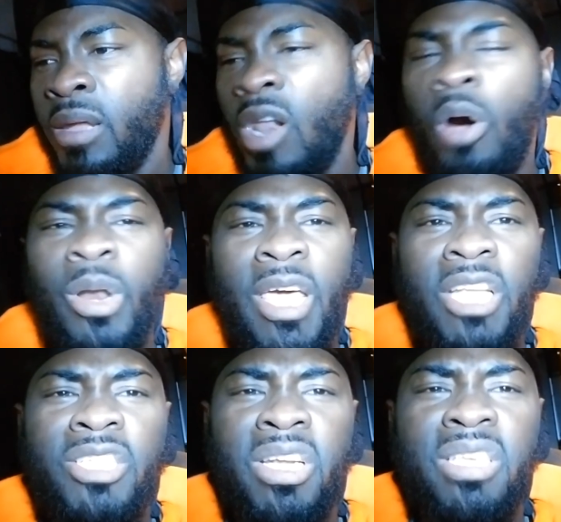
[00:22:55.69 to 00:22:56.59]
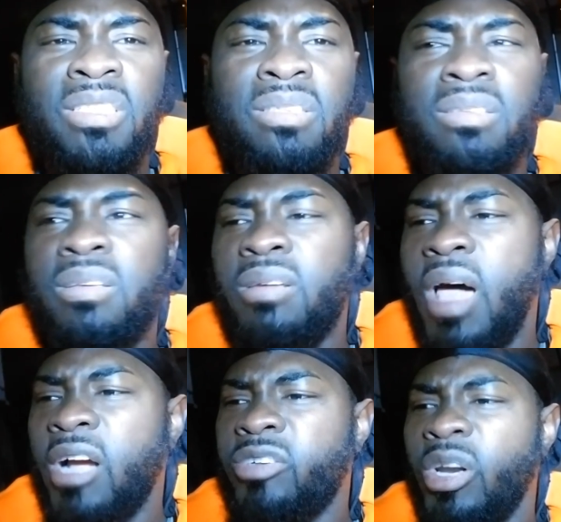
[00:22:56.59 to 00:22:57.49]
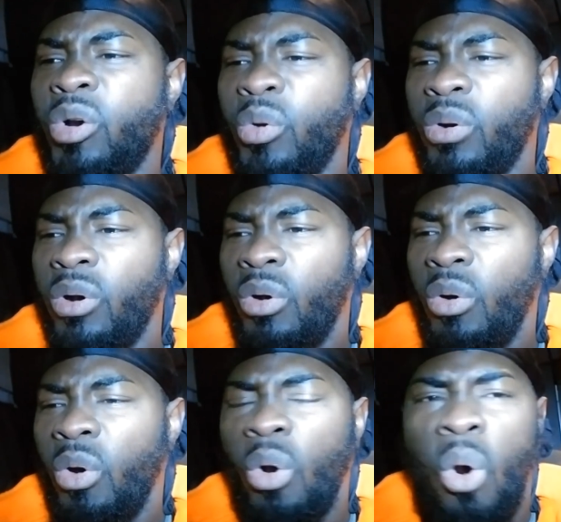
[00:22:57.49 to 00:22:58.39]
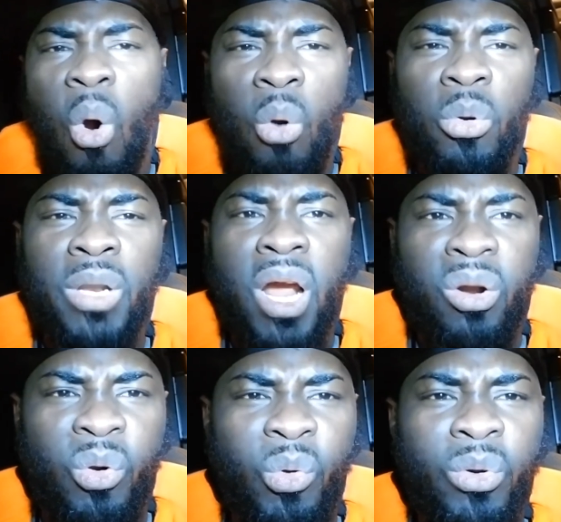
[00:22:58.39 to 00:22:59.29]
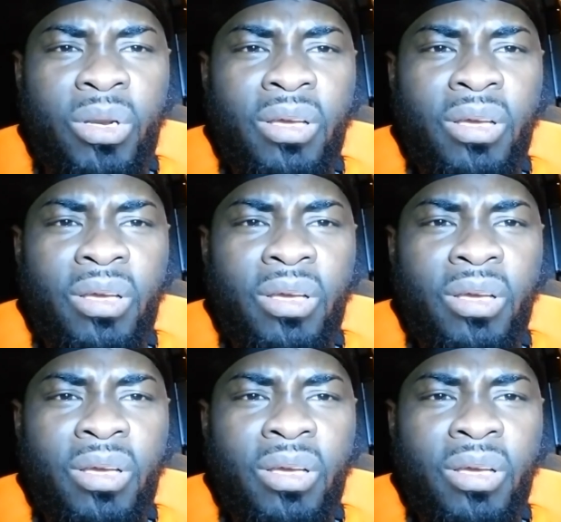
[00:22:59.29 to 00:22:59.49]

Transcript: Now the engine is actually cold or cool.